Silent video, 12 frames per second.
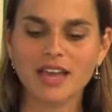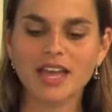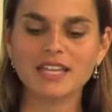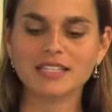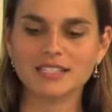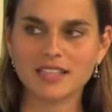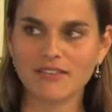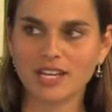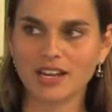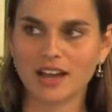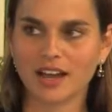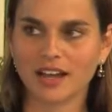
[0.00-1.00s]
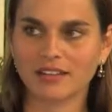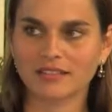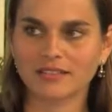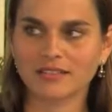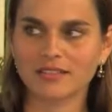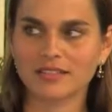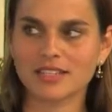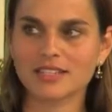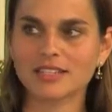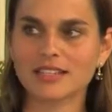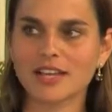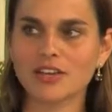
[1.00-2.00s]
and 79. This
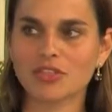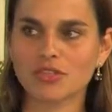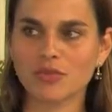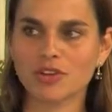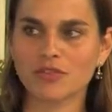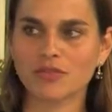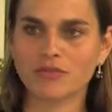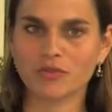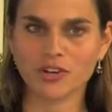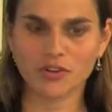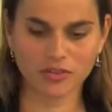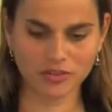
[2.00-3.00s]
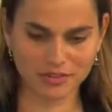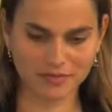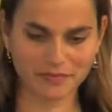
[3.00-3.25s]
is like a three or four year old.